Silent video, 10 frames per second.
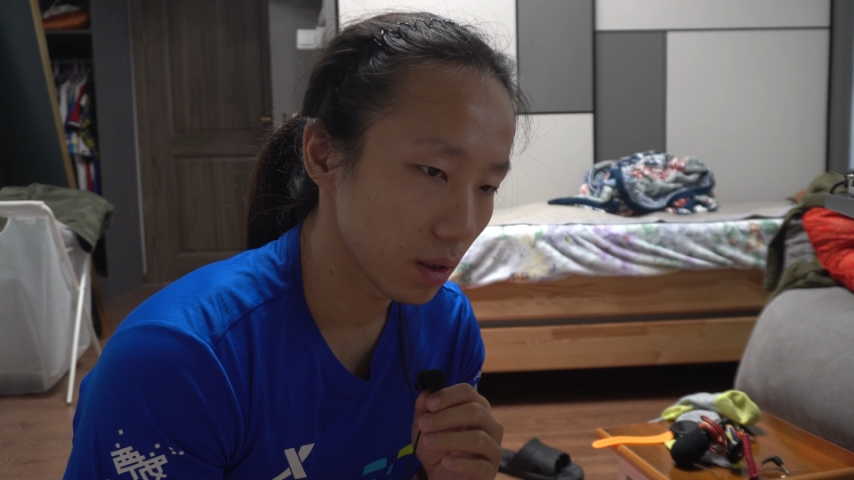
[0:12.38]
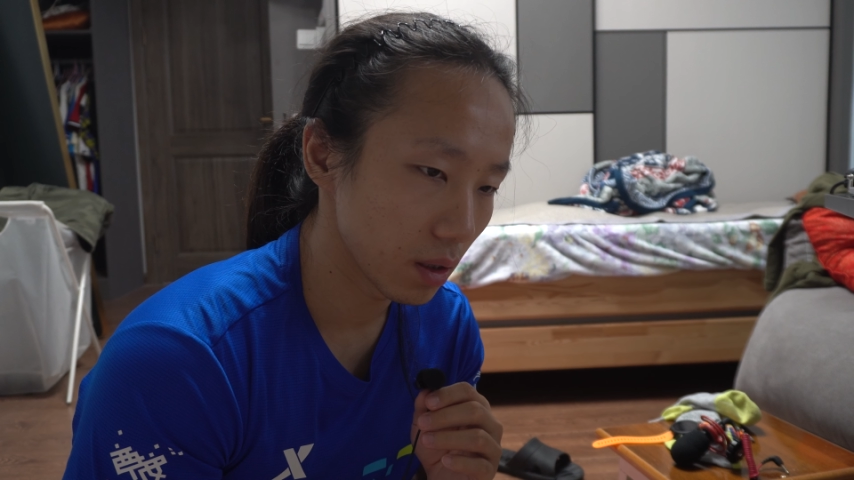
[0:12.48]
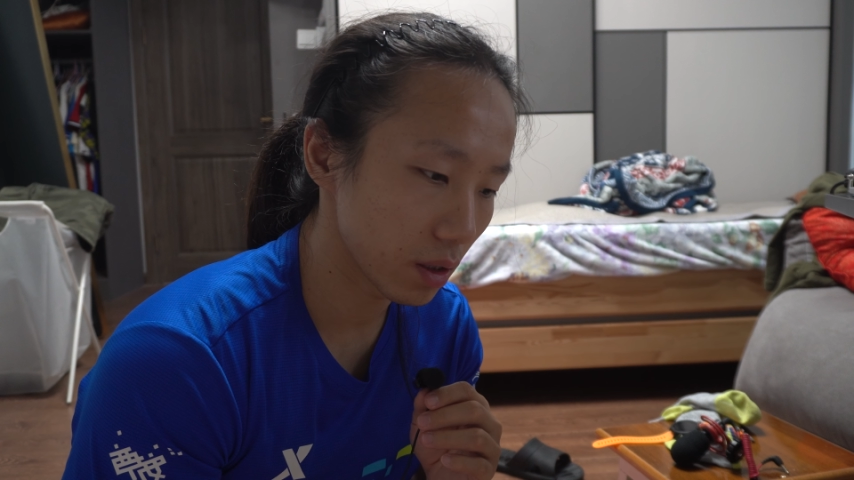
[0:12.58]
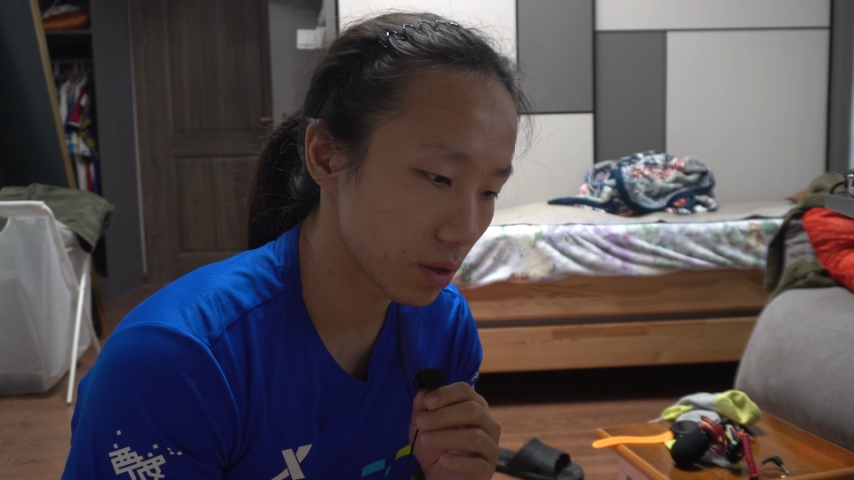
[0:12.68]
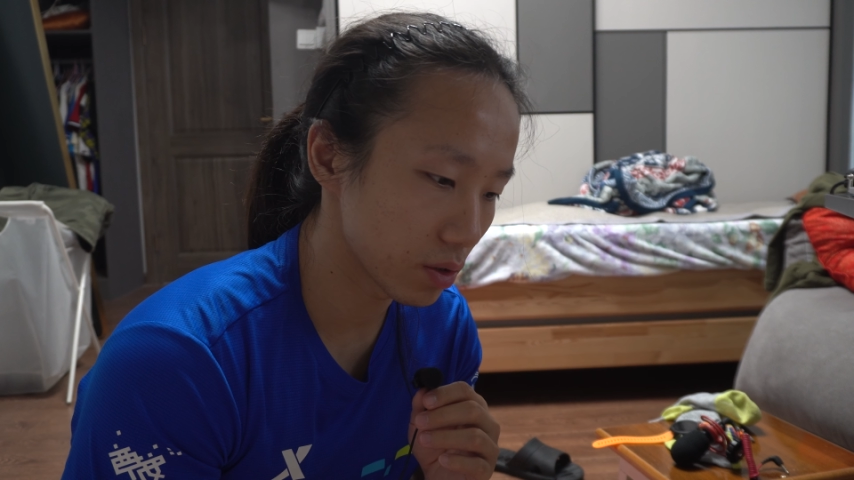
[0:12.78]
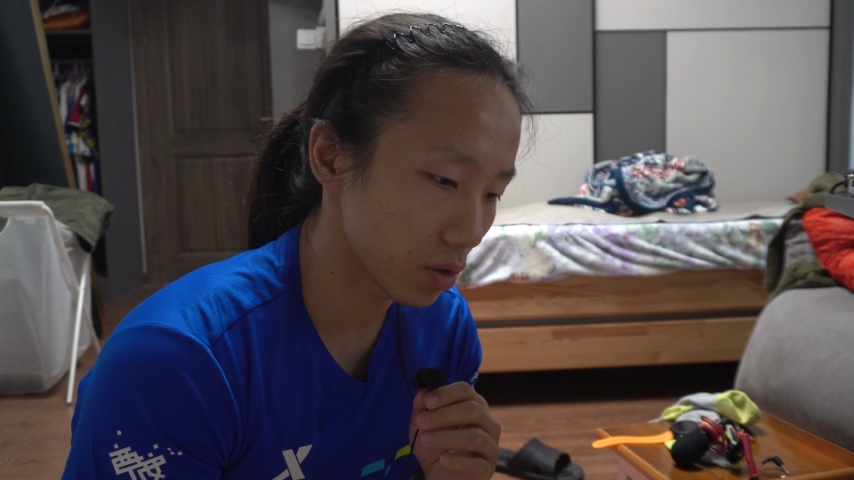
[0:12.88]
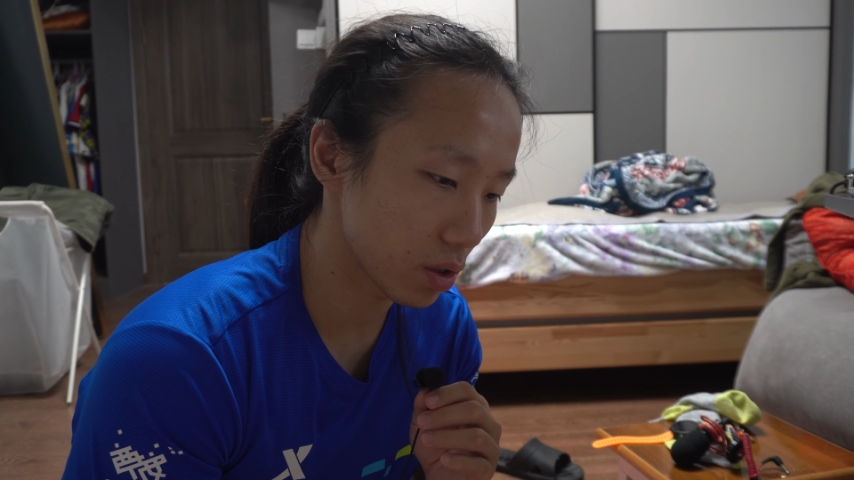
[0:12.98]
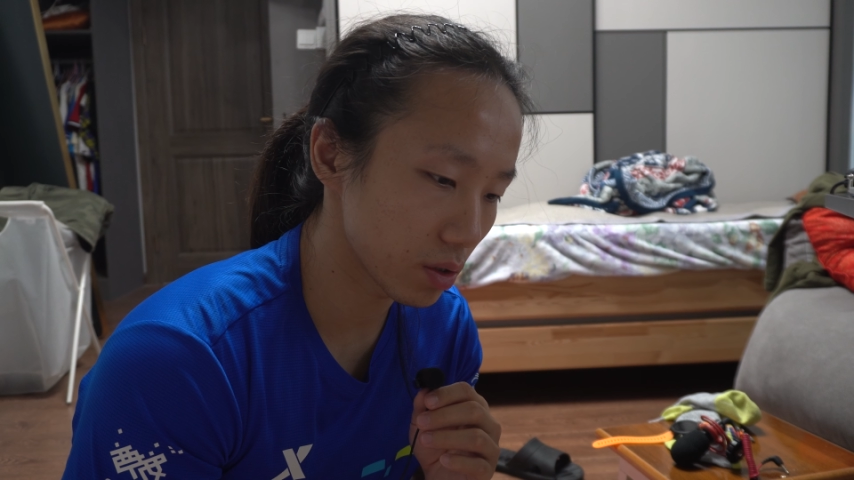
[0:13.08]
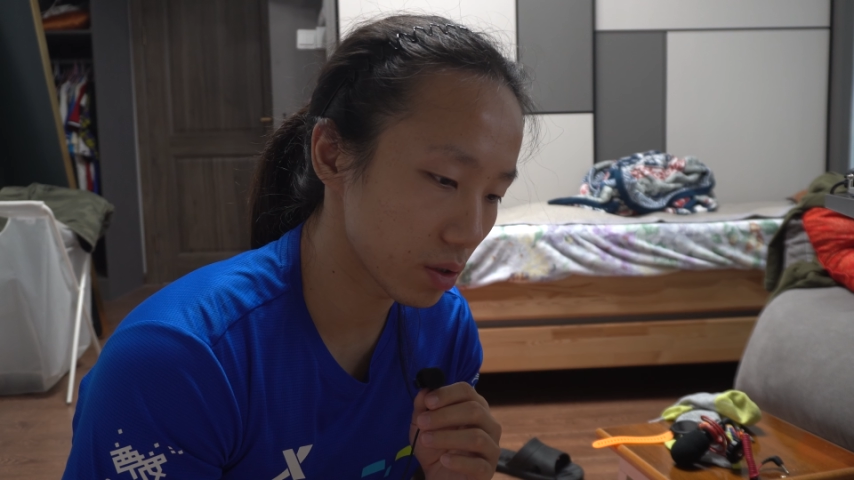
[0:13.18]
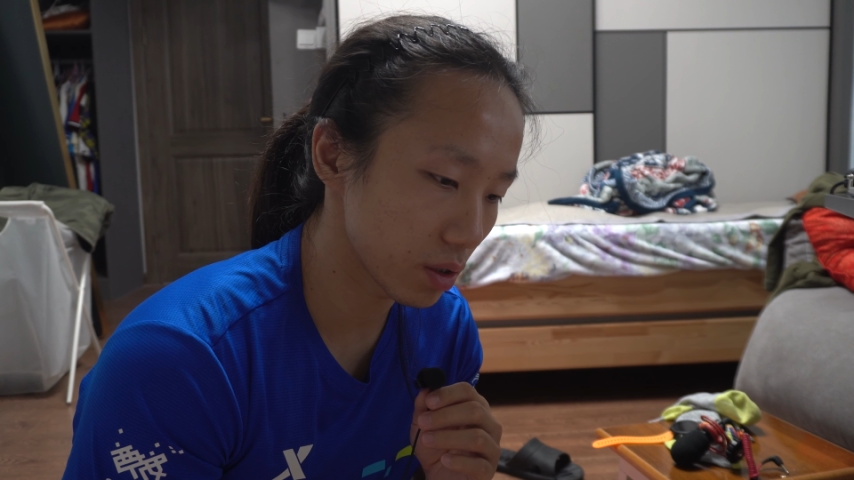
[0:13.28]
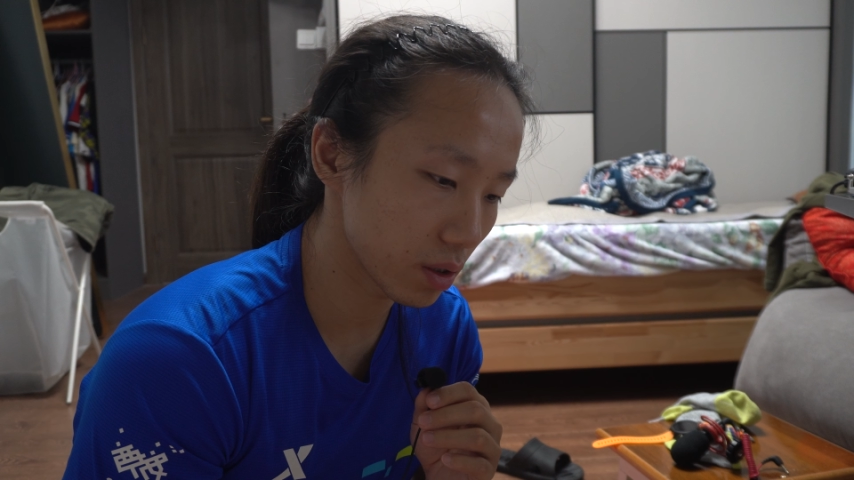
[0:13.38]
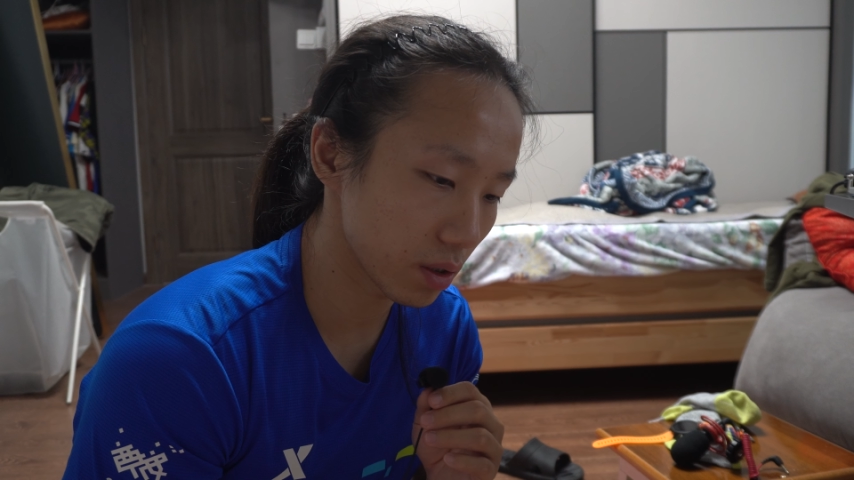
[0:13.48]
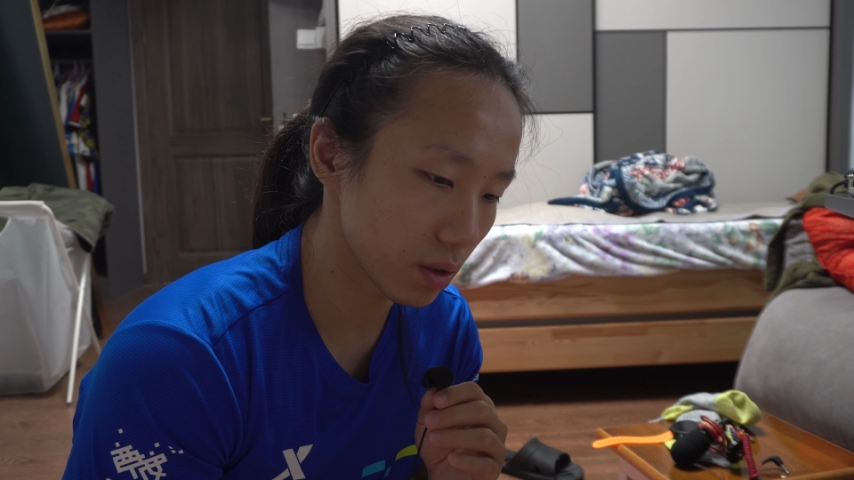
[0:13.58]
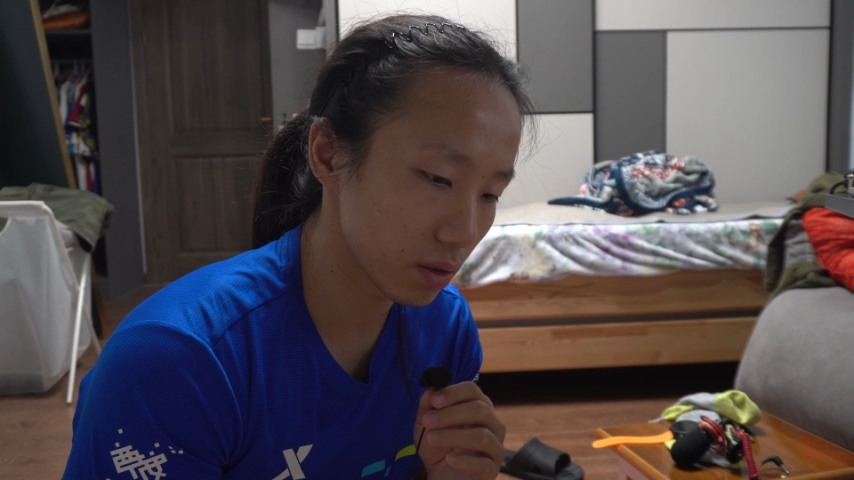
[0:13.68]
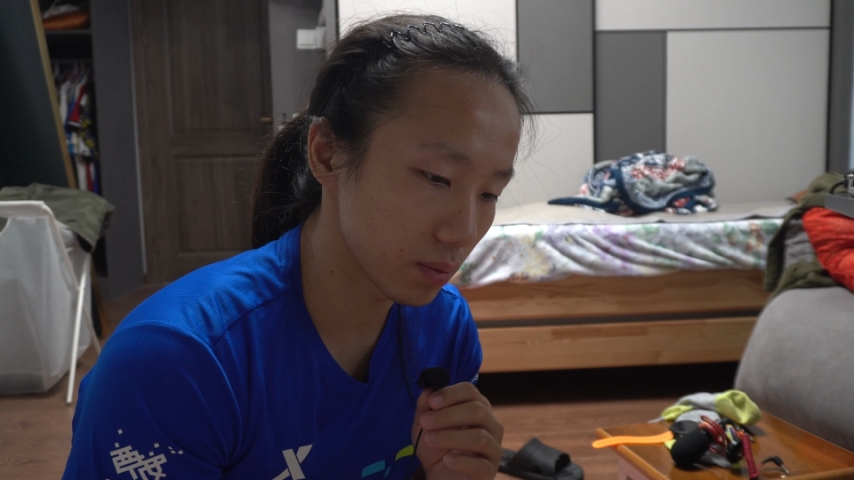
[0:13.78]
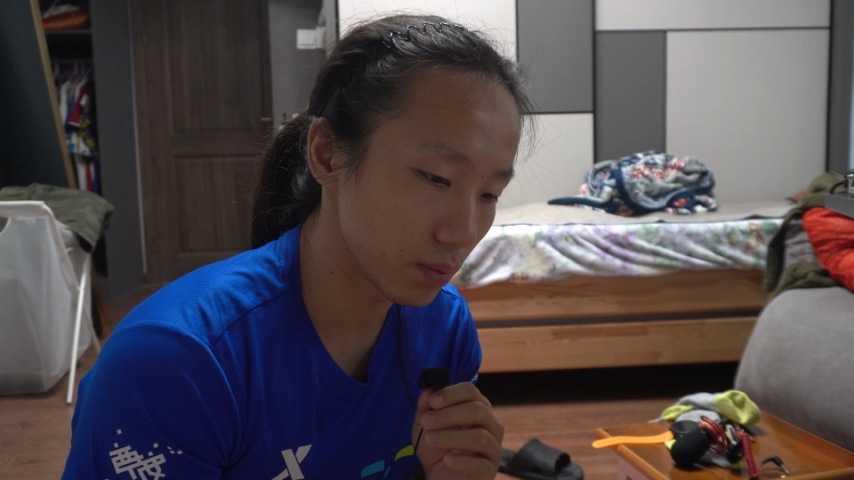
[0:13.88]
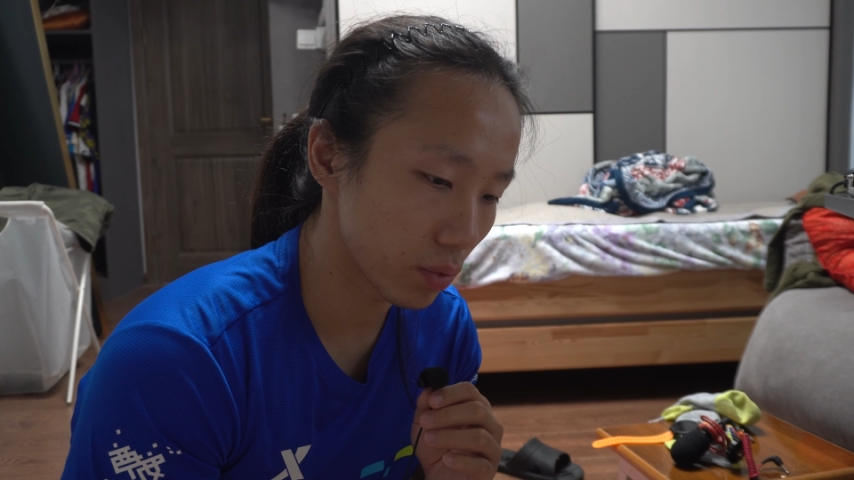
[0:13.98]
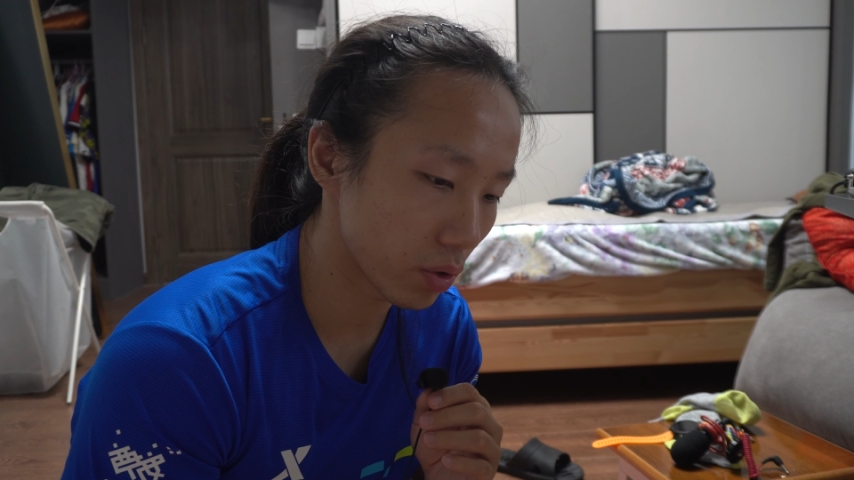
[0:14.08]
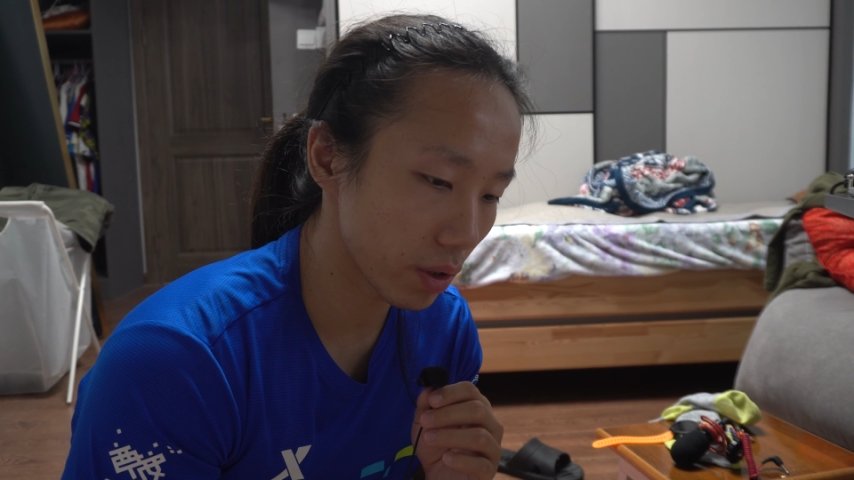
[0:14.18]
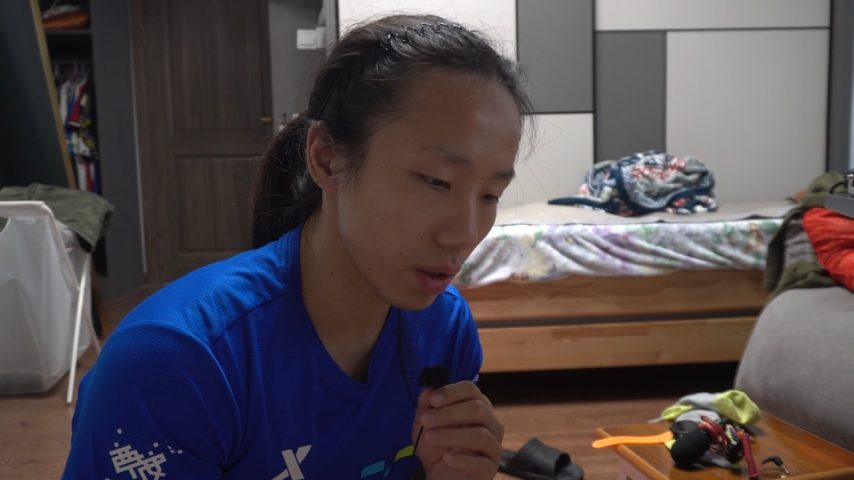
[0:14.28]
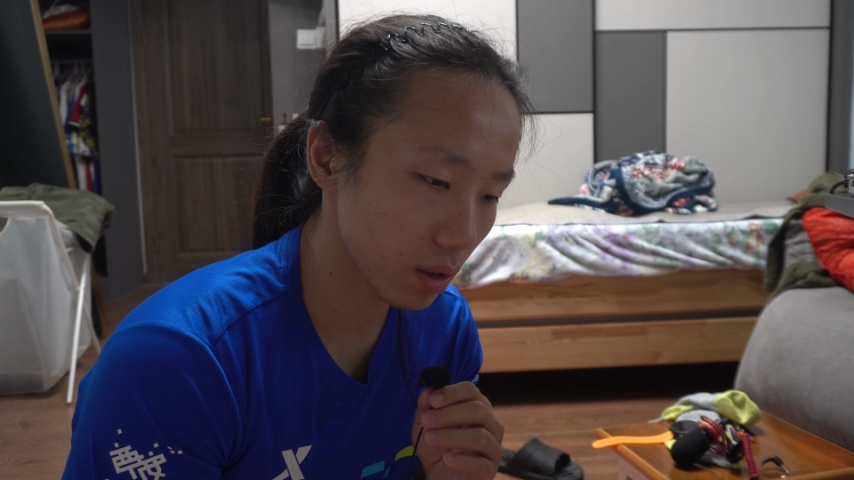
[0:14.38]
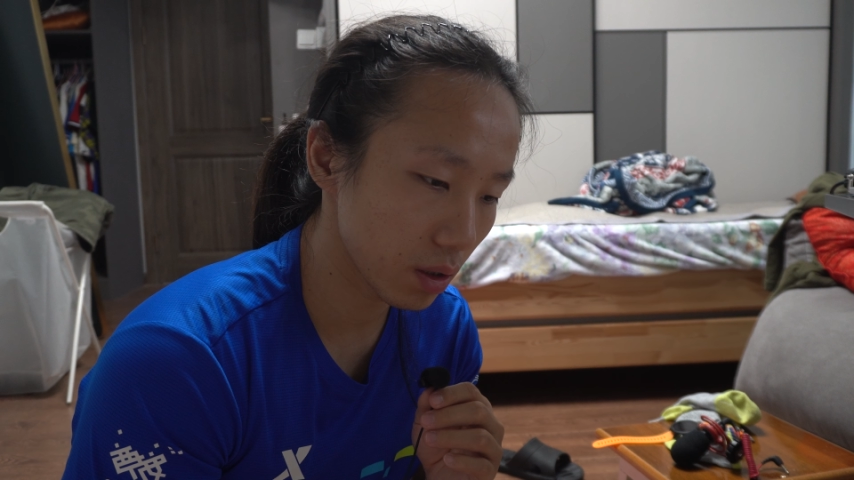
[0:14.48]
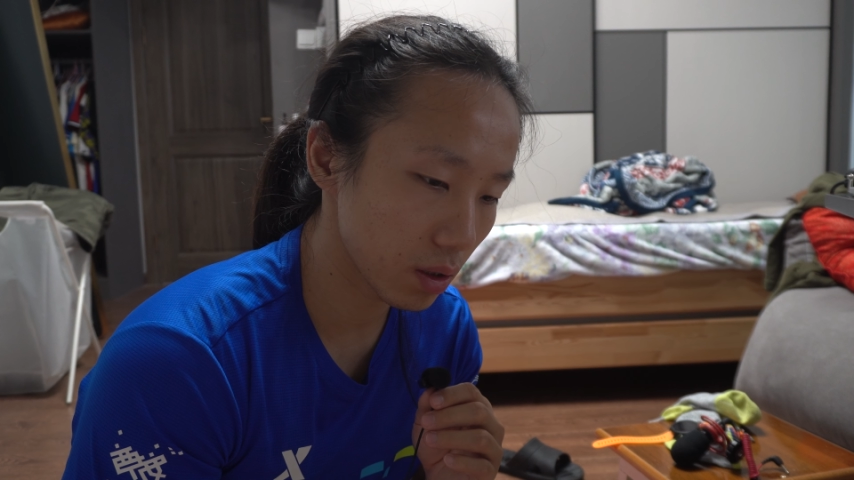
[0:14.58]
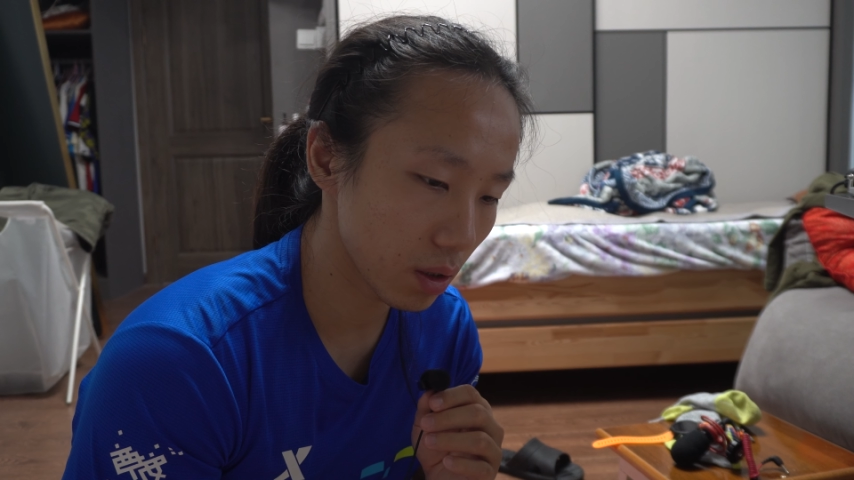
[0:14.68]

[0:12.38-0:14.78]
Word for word: exhausting morning,